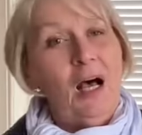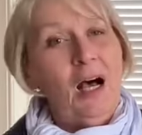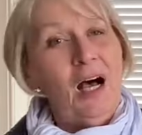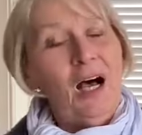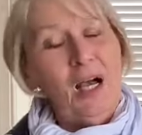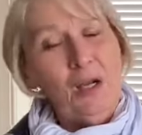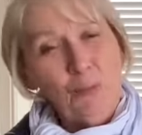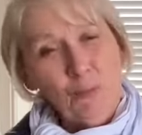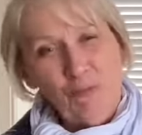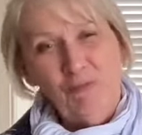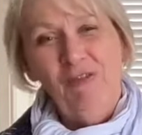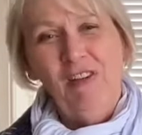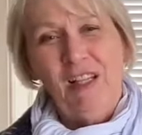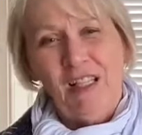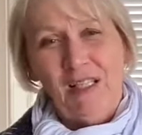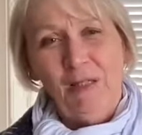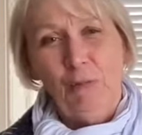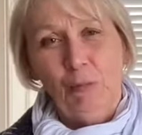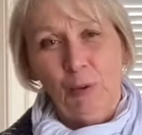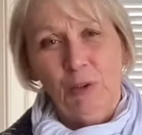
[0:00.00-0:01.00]
I
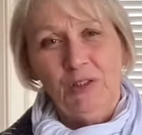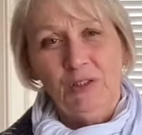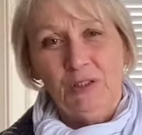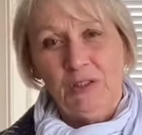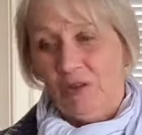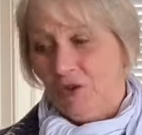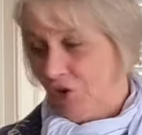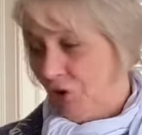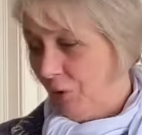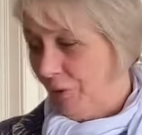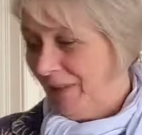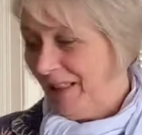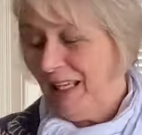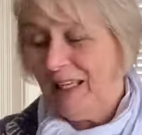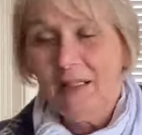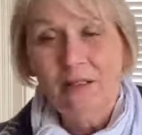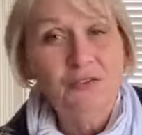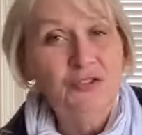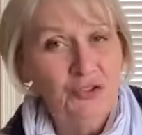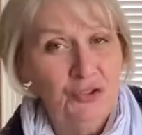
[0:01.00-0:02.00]
really would urge you
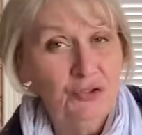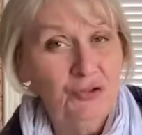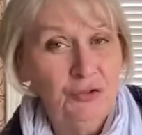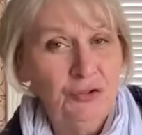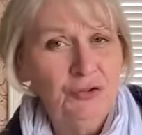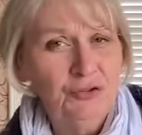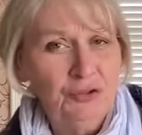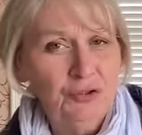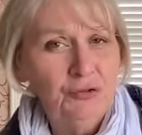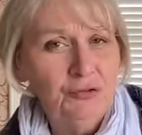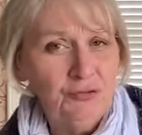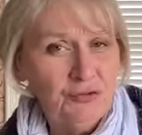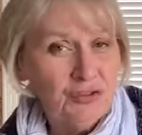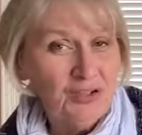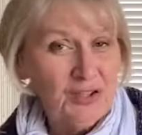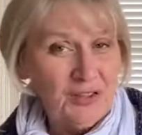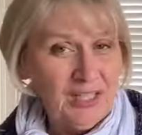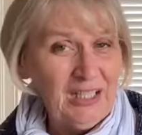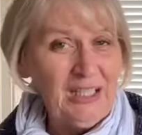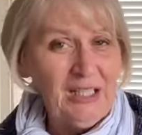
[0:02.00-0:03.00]
get to, to,
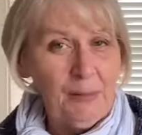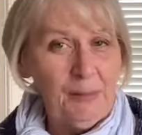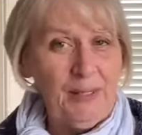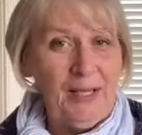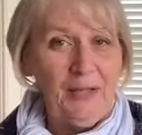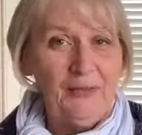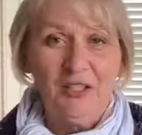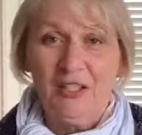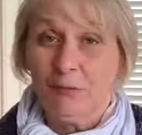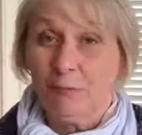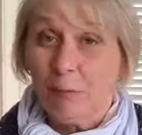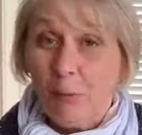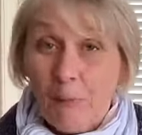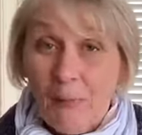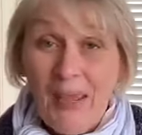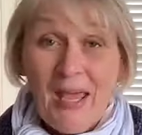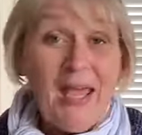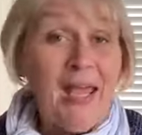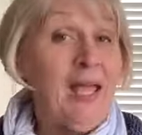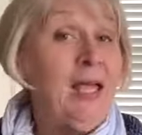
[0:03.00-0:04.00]
to think about this.
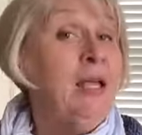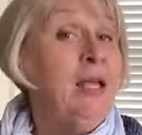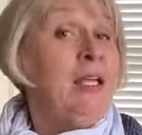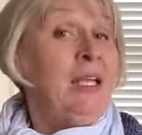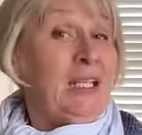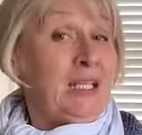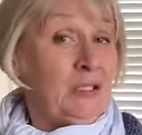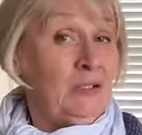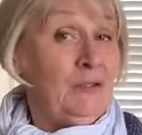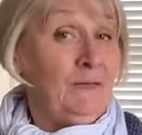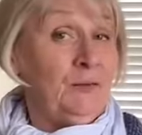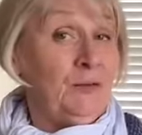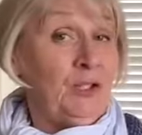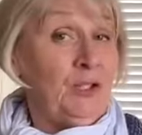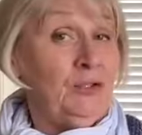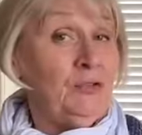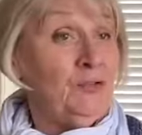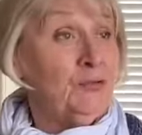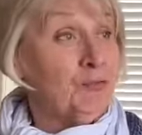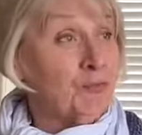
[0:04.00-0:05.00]
Prepare in
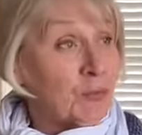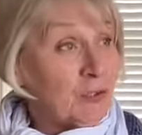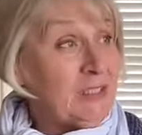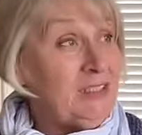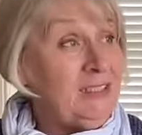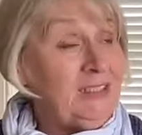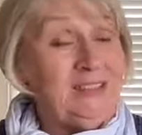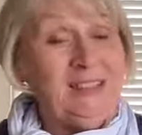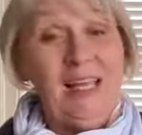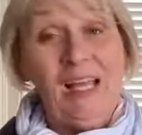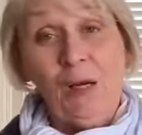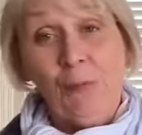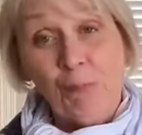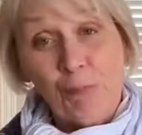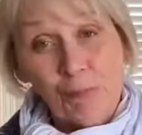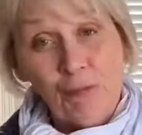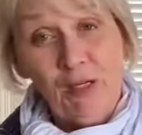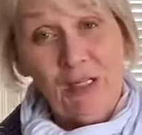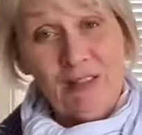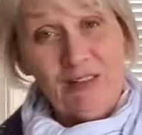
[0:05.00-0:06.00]
advance, write it down,
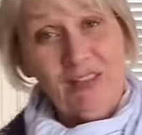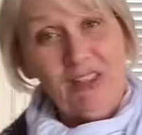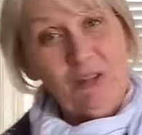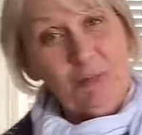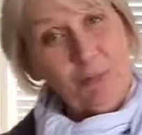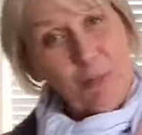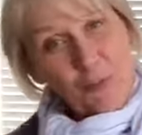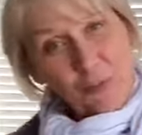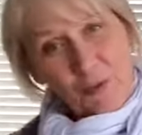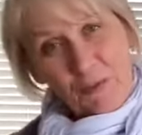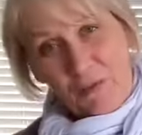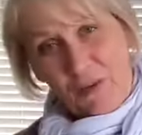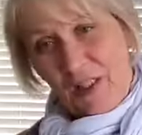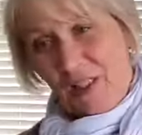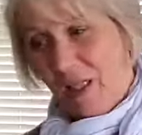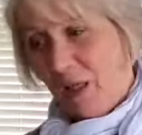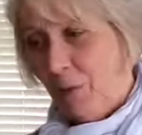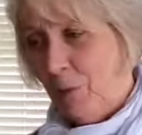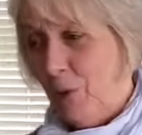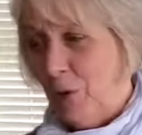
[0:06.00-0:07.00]
practice, put the
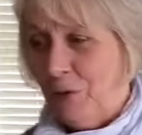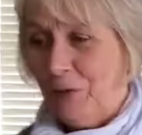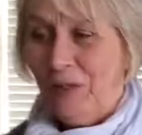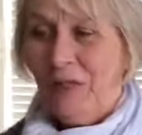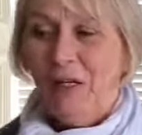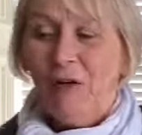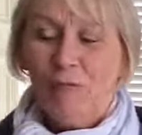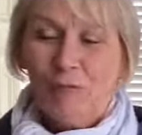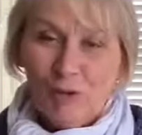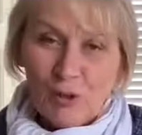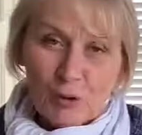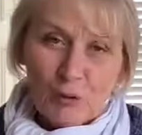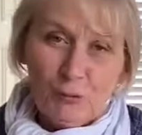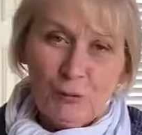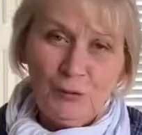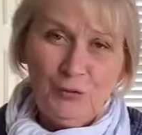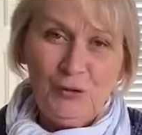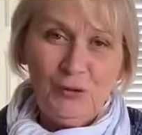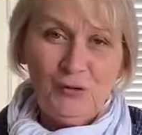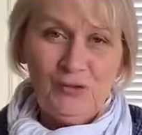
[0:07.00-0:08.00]
video on,
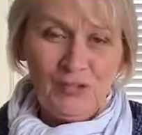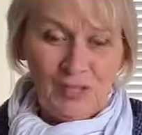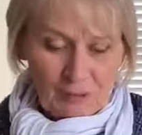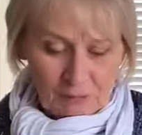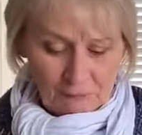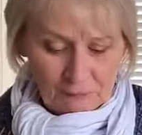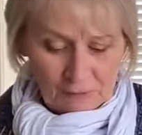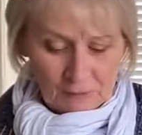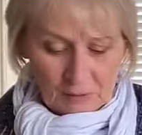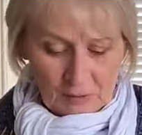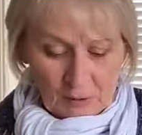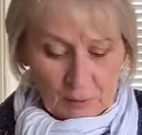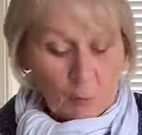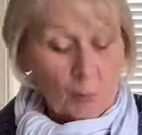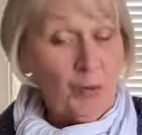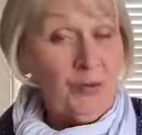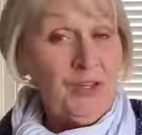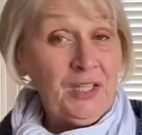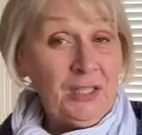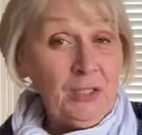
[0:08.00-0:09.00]
record yourself.
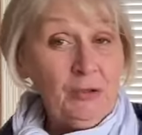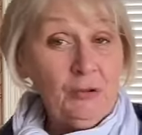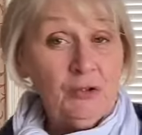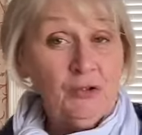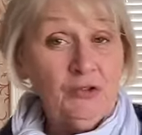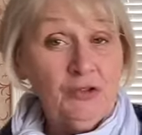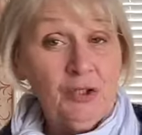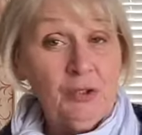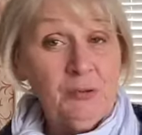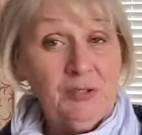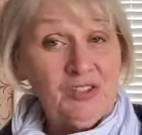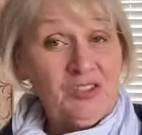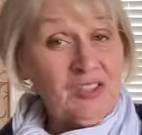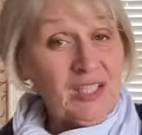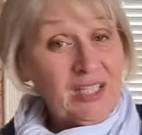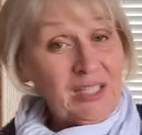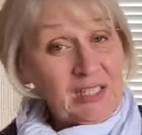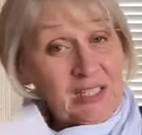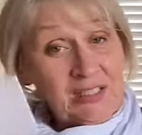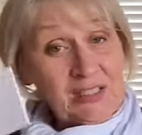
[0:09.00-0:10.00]
One thing you could do is
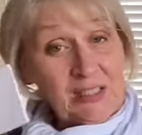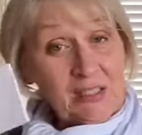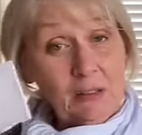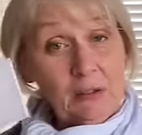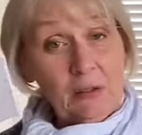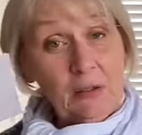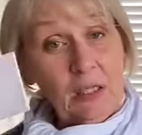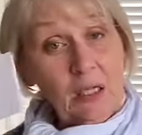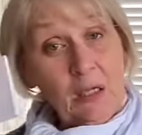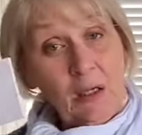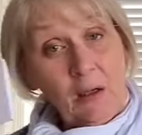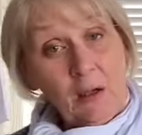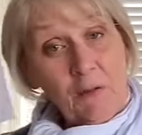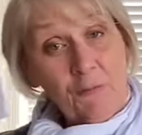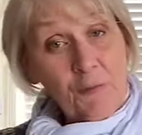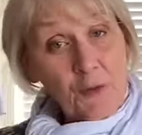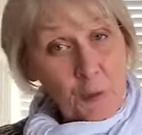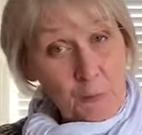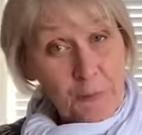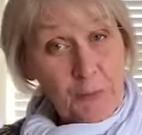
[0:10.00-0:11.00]
take a little, uh, a
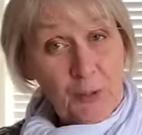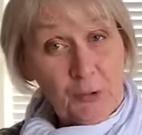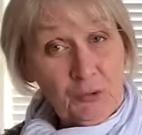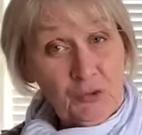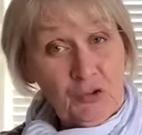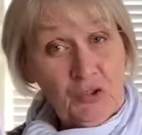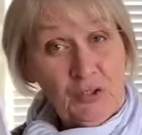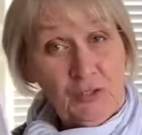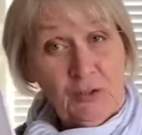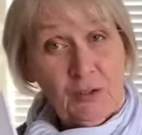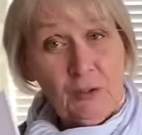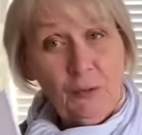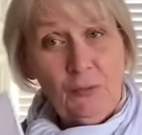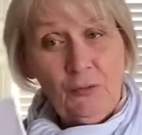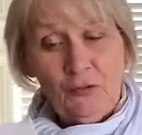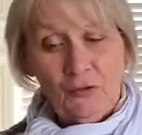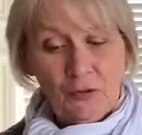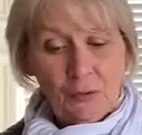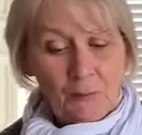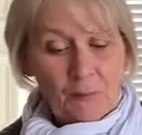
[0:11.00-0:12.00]
few post-it
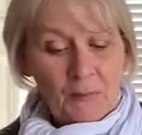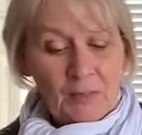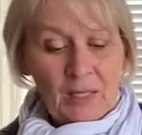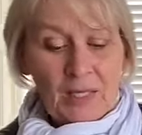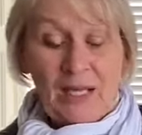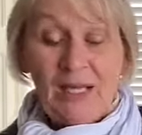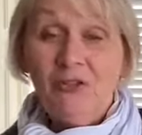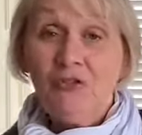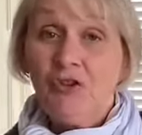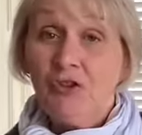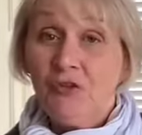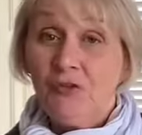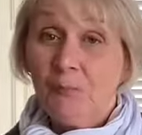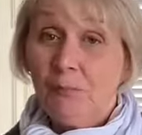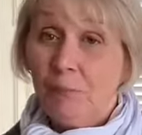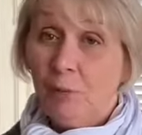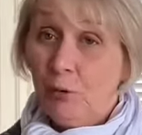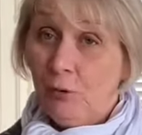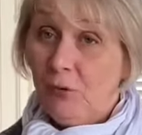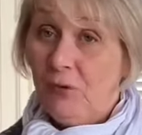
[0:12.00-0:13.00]
notes and
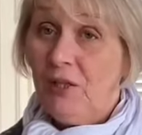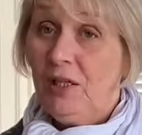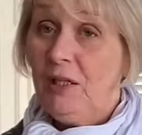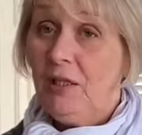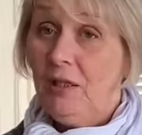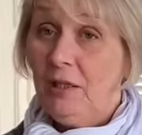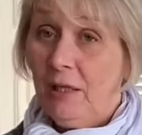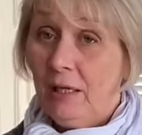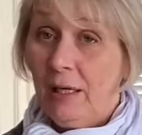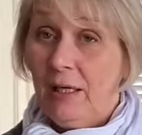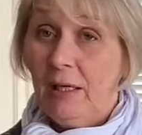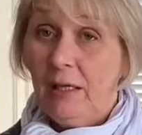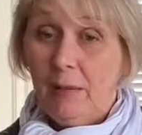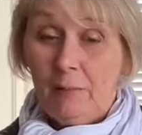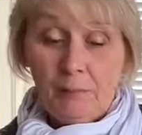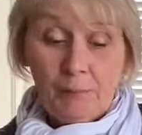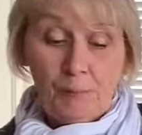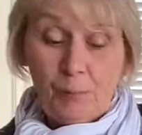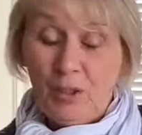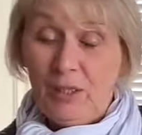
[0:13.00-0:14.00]
just put the
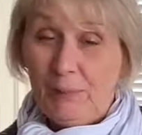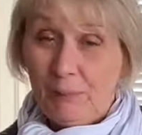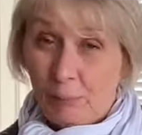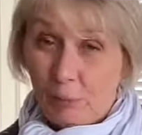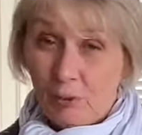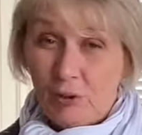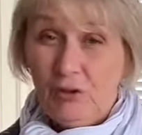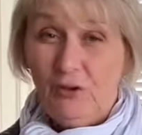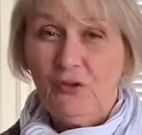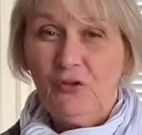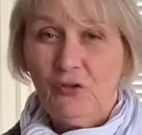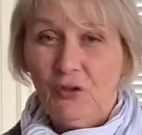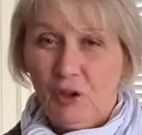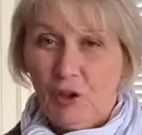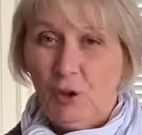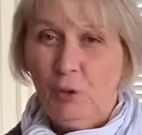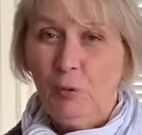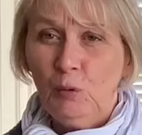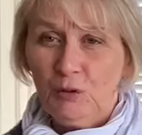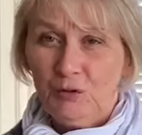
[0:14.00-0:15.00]
um, bullet points that
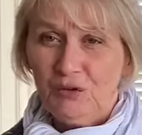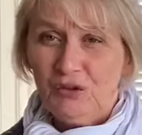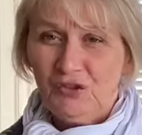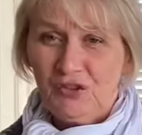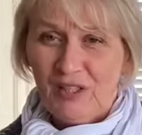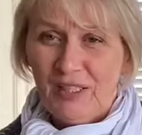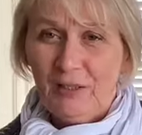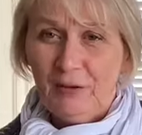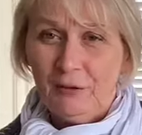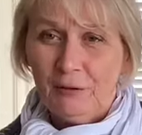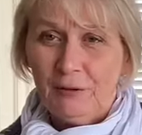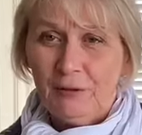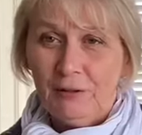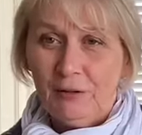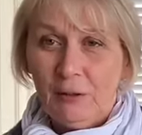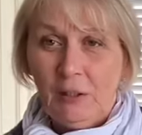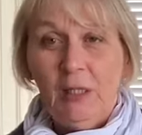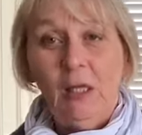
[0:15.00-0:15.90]
you want to say on it.